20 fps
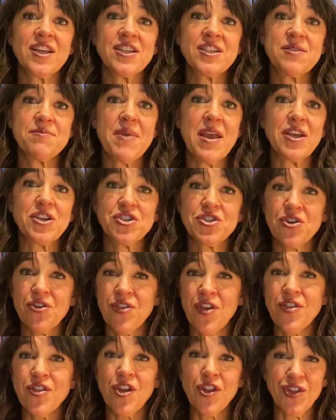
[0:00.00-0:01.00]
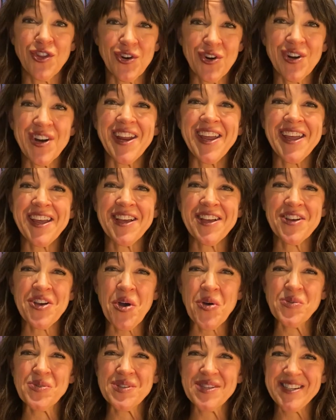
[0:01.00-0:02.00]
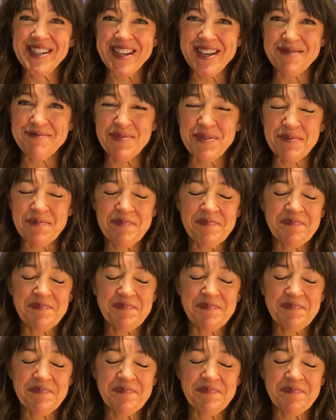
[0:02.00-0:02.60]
to make sure that the learning goes deep.